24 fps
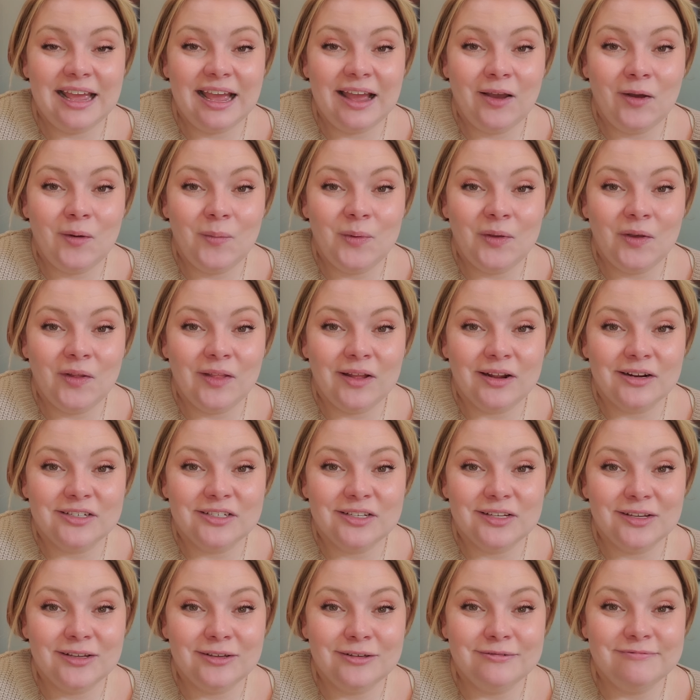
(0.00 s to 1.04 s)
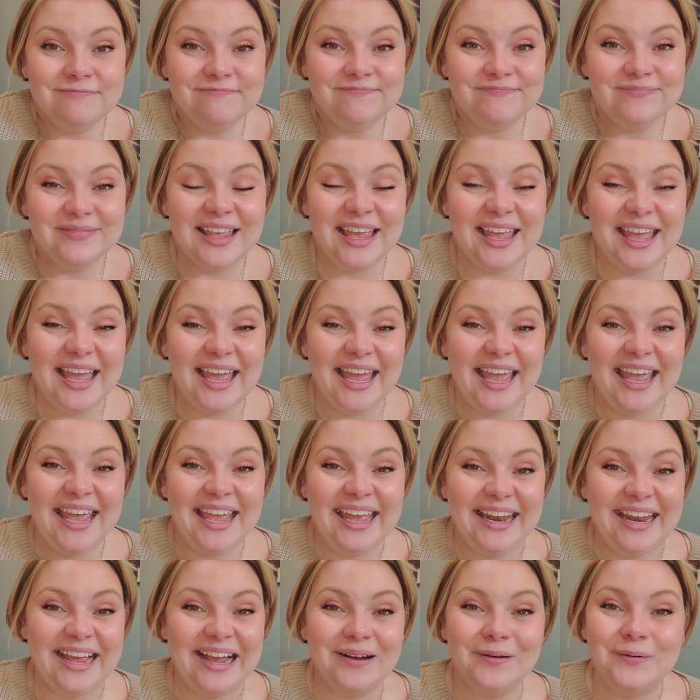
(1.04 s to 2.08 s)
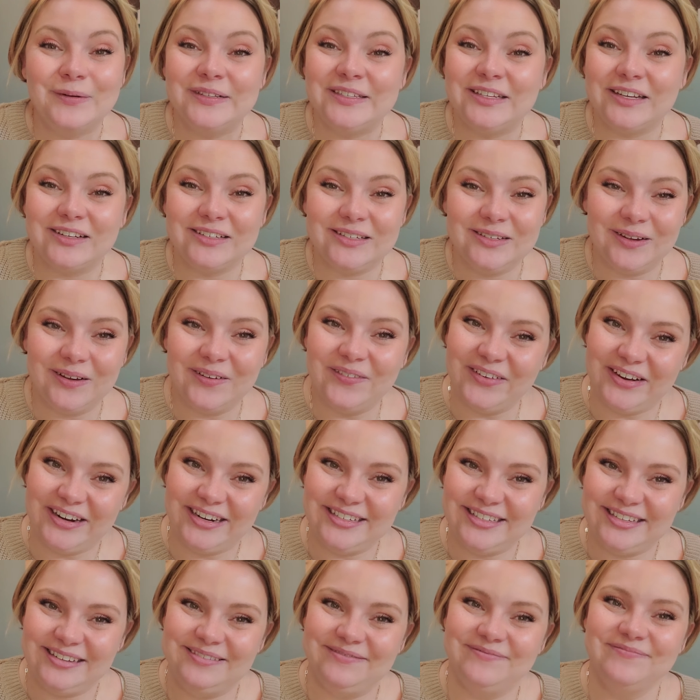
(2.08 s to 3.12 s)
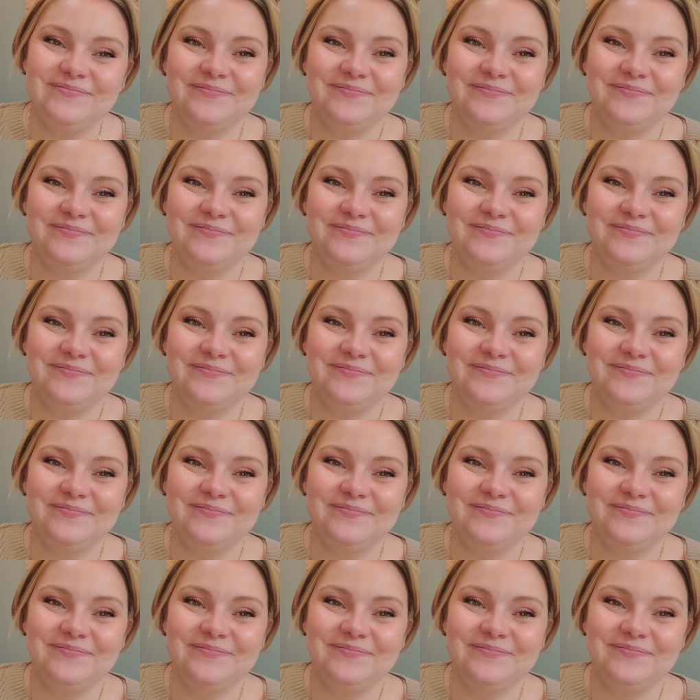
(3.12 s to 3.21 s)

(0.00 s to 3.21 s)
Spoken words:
I hope y'all are too. And I will talk to y'all very soon.